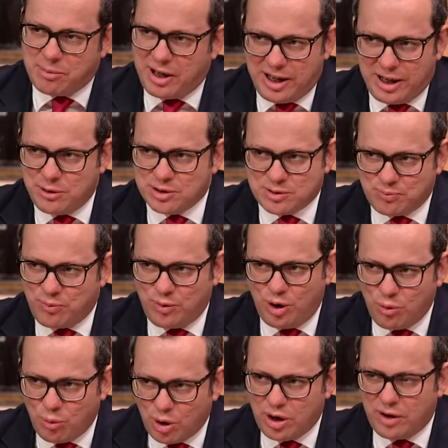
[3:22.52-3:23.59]
about you as
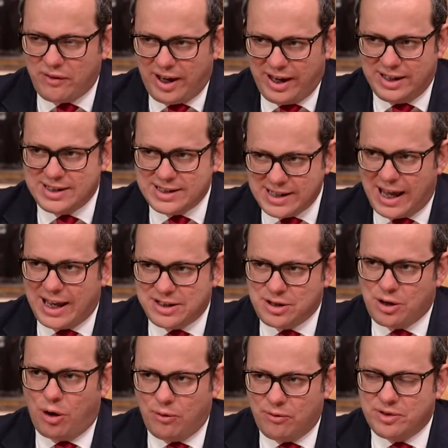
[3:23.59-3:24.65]
one of a set
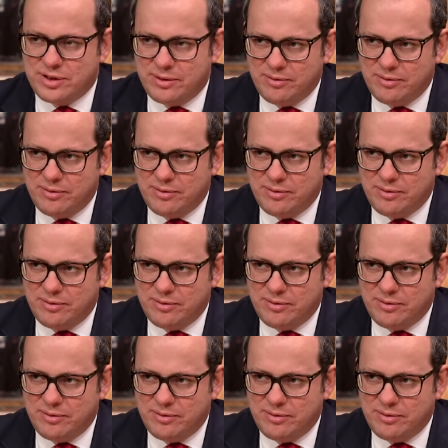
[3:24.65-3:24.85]
of